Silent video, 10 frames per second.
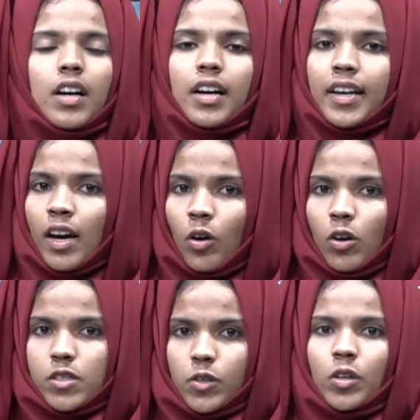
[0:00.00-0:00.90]
Here
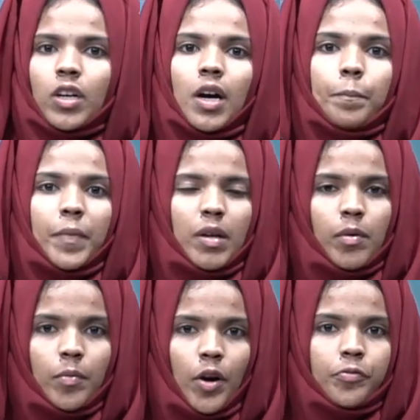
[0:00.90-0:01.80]
also
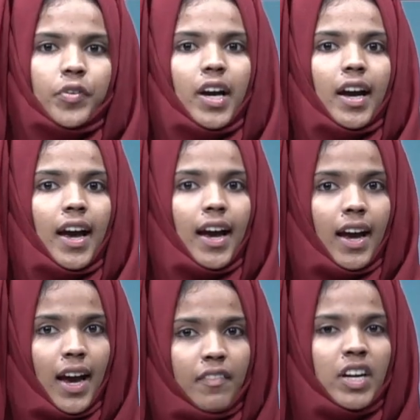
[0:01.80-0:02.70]
minimum of
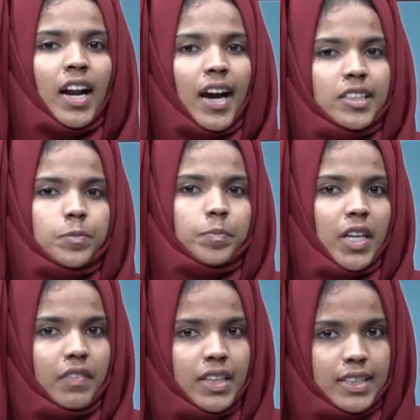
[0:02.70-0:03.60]
A1 and
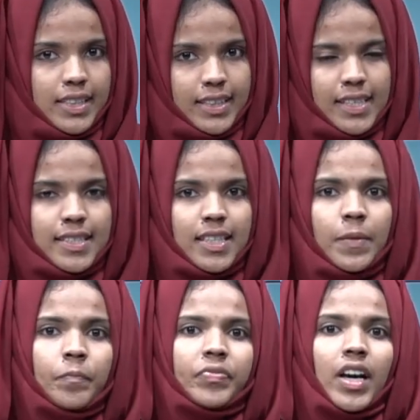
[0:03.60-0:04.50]
B1 is
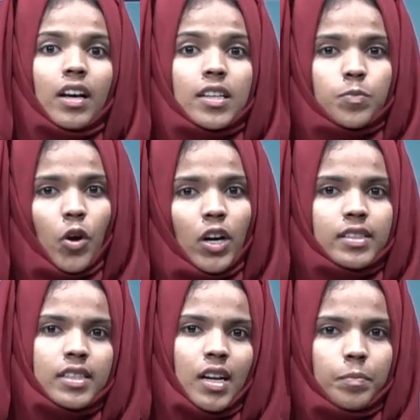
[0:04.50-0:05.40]
the
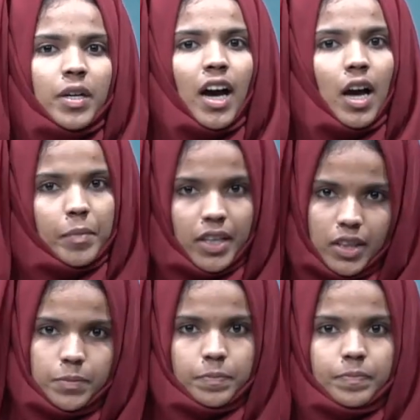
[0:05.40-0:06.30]
smallest number among
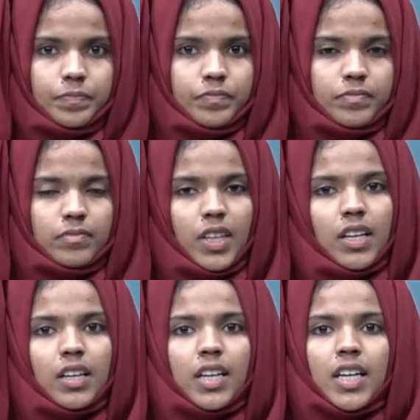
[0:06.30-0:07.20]
them.
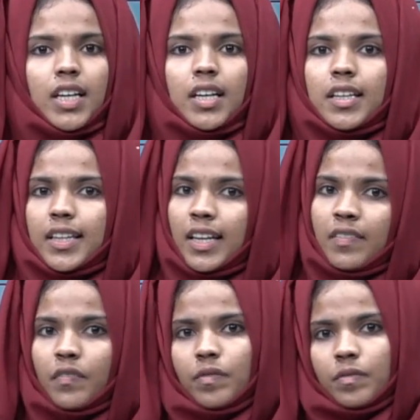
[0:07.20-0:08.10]
Then
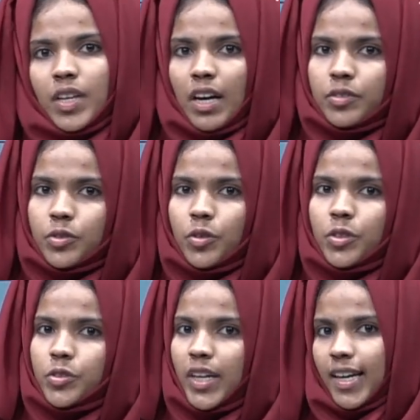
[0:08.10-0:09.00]
we have to go to an